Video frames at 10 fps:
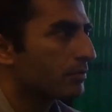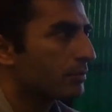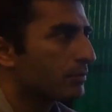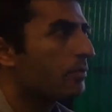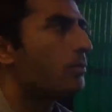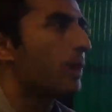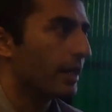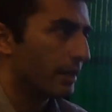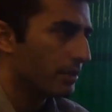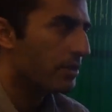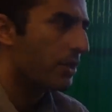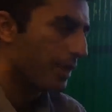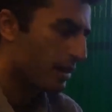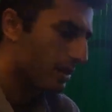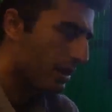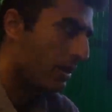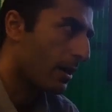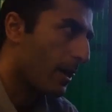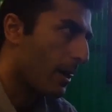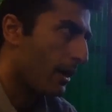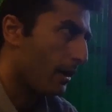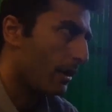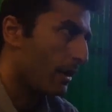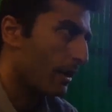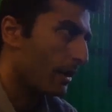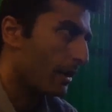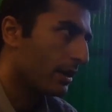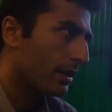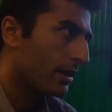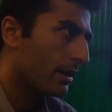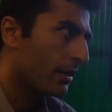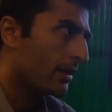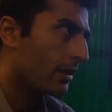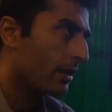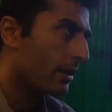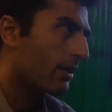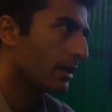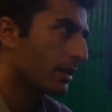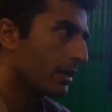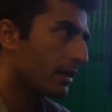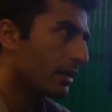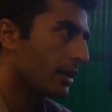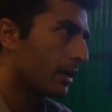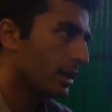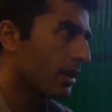So the time to market is incredibly quick with SageMaker.